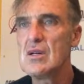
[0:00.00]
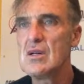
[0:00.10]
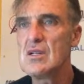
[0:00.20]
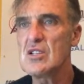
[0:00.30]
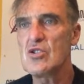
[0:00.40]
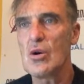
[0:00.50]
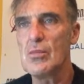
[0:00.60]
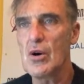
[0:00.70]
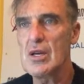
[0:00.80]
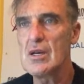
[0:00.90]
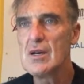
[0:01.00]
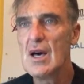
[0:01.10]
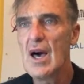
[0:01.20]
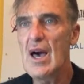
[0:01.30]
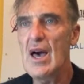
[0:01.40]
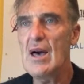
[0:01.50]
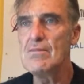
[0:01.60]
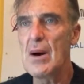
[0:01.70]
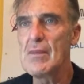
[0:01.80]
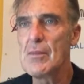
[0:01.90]
a top boy.
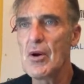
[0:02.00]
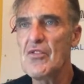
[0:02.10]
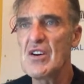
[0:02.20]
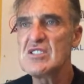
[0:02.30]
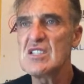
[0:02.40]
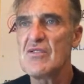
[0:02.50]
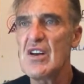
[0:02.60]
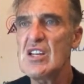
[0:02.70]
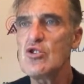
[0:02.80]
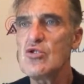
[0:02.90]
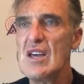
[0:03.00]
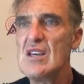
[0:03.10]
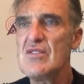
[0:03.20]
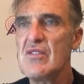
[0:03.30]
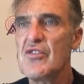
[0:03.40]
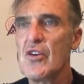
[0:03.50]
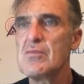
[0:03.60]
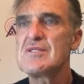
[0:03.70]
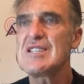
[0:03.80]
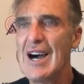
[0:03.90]
Bam the Butterfly says, a very good evening from
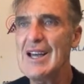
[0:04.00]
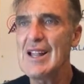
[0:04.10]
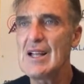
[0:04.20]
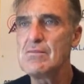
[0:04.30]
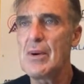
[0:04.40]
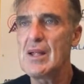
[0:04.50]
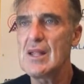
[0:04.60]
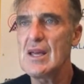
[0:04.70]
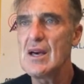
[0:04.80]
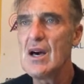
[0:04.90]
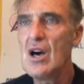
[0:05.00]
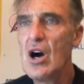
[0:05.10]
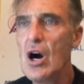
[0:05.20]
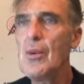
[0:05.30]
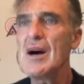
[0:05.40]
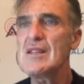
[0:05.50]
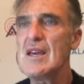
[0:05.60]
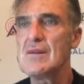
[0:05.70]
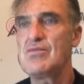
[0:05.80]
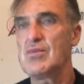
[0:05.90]
Thailand, Bernie. How are
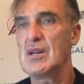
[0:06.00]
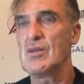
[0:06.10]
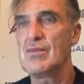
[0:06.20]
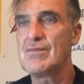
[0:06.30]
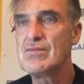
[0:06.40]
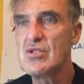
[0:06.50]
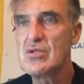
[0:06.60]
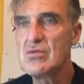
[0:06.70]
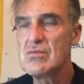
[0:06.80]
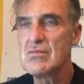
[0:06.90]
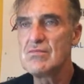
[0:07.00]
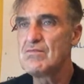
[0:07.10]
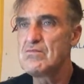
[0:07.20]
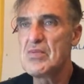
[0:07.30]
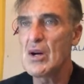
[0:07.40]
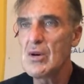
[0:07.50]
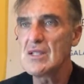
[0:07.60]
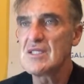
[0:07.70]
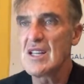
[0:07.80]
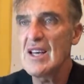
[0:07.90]
you? Well, brilliant
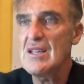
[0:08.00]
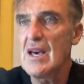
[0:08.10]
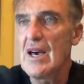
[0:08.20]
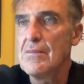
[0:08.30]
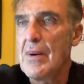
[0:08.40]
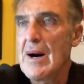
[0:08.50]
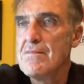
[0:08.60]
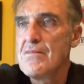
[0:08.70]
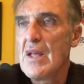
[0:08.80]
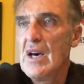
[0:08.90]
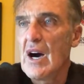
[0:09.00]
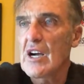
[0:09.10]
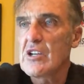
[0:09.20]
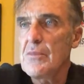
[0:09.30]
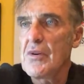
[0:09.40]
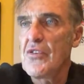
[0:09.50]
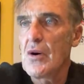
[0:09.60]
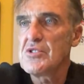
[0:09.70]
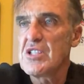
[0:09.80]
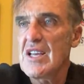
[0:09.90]
tonight, Bam. A great
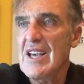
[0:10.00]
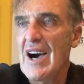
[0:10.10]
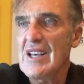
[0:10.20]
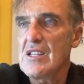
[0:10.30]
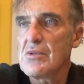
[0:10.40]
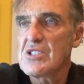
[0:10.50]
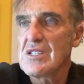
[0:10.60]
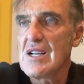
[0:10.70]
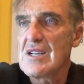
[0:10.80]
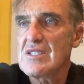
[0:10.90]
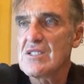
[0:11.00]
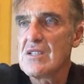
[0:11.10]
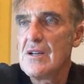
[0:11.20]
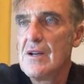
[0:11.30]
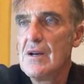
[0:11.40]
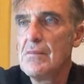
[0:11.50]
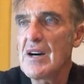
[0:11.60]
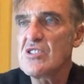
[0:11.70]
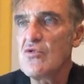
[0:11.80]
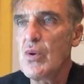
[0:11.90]
performance tonight. Hackney was class.
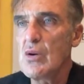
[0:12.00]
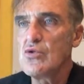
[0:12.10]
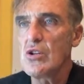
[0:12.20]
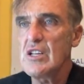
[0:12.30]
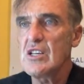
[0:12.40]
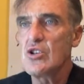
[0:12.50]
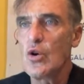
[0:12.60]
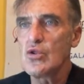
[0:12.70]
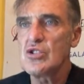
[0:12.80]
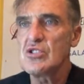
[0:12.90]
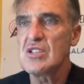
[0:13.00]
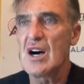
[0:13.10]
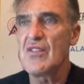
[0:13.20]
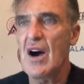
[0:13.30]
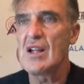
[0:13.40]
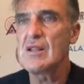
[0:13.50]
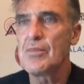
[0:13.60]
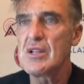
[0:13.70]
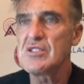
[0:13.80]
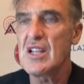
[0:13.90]
Massive well done to coaching staff and the
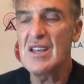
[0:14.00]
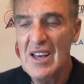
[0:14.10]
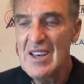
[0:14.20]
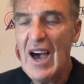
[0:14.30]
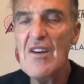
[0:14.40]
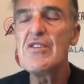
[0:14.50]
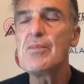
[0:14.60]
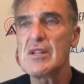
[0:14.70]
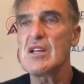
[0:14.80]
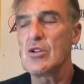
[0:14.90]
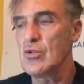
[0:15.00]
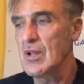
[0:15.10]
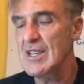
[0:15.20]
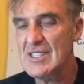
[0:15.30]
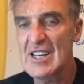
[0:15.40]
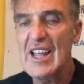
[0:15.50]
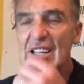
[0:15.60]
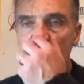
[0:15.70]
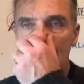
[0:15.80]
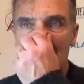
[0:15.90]
players tonight. Everybody, look, like
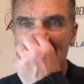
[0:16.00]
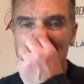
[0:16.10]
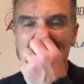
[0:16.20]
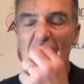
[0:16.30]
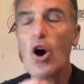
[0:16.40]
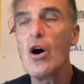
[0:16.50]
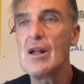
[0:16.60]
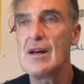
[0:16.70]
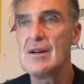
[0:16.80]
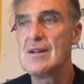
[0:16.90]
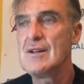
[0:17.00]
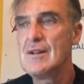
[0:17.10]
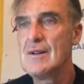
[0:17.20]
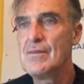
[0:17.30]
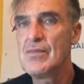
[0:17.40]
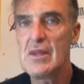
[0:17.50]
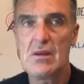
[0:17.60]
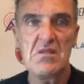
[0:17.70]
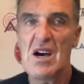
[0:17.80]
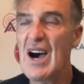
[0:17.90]
collectively, they're all in it.
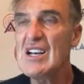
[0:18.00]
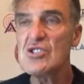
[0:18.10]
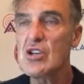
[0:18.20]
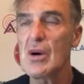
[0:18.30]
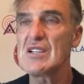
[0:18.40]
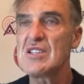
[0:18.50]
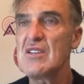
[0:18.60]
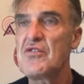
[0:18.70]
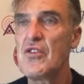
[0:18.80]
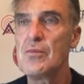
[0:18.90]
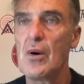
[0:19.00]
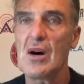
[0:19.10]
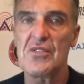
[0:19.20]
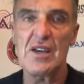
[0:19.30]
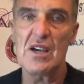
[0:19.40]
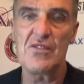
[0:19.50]
That's what I say in football. I think